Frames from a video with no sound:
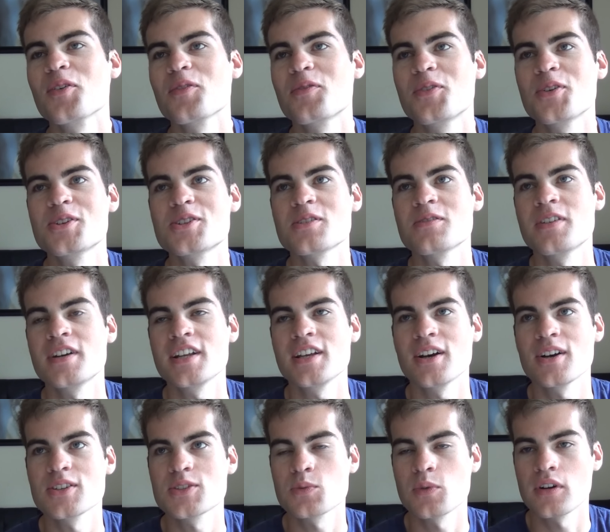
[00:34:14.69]
future
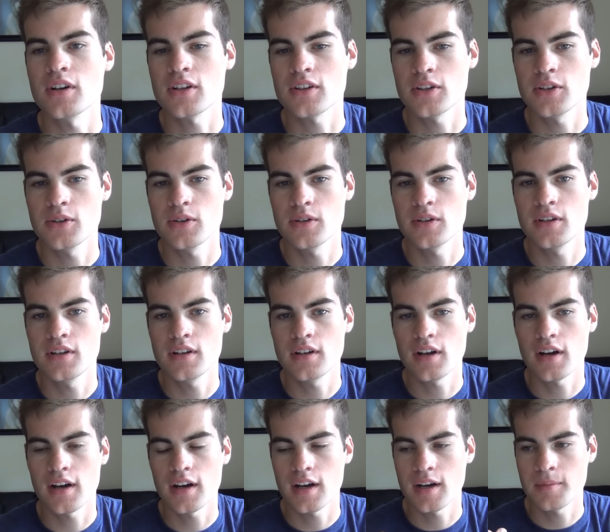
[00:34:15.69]
videos will include
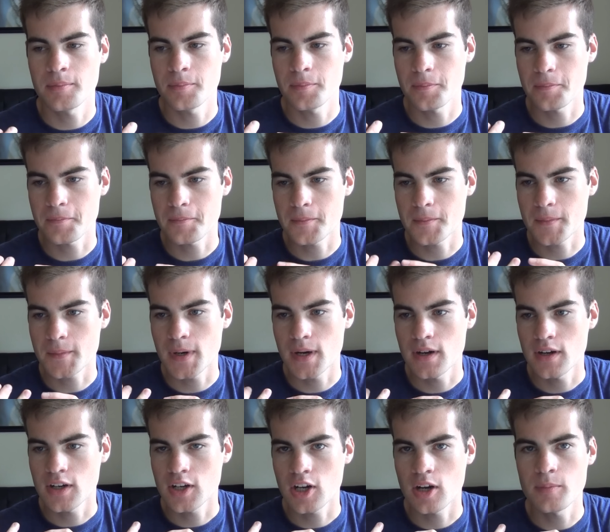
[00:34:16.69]
um,
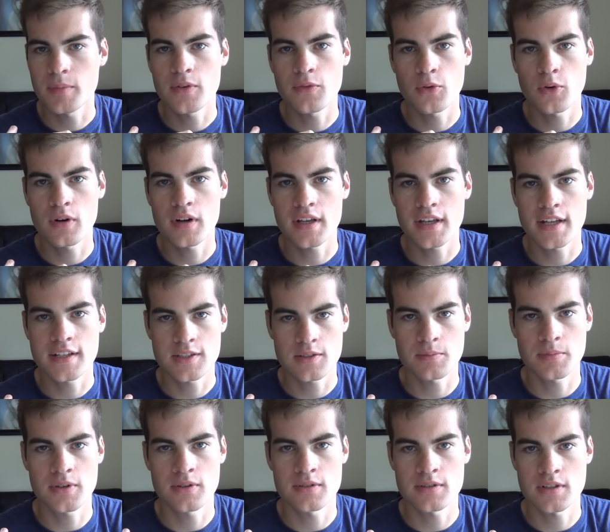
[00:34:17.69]
coming forward against
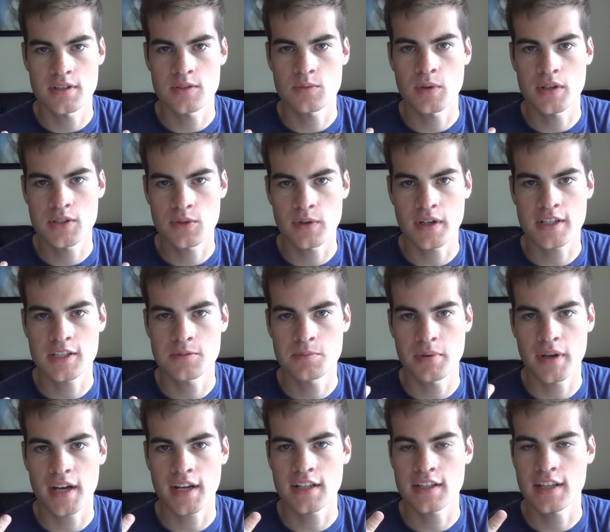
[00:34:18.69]
abusers, what to
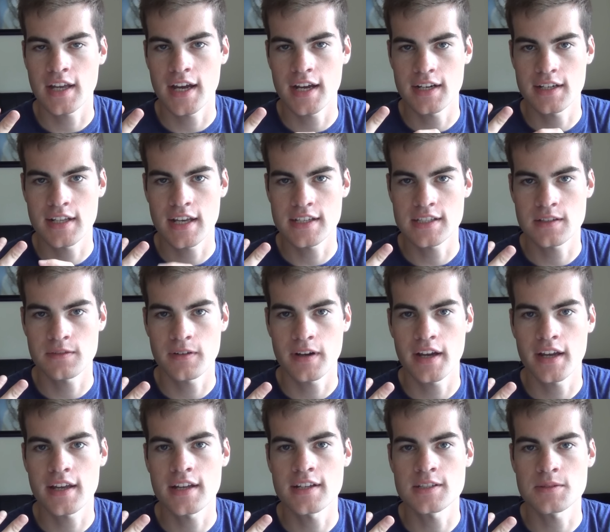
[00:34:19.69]
expect, how to testify
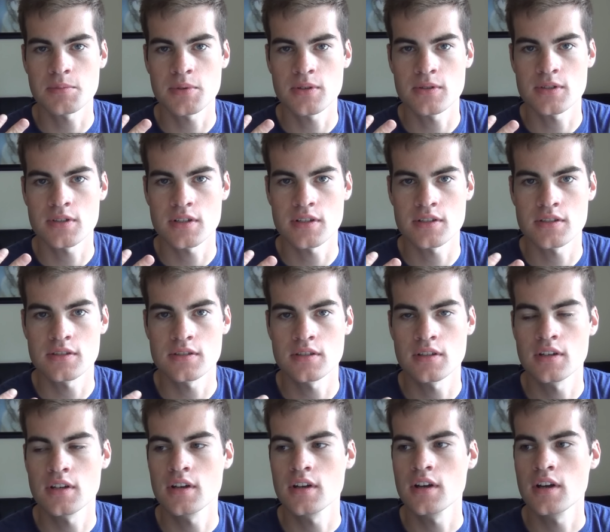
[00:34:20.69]
against abusers,
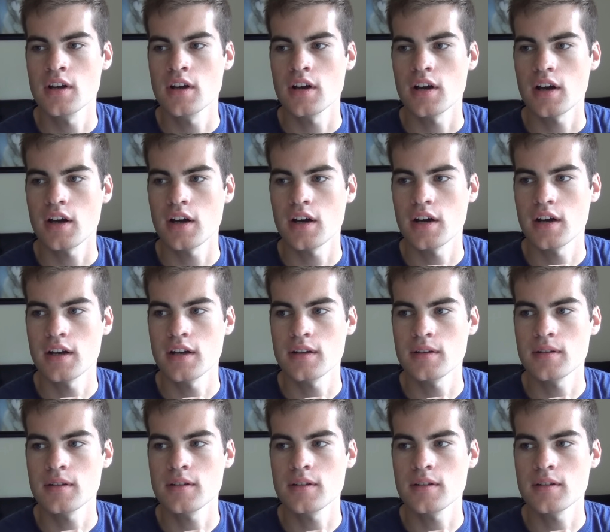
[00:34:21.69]
uh,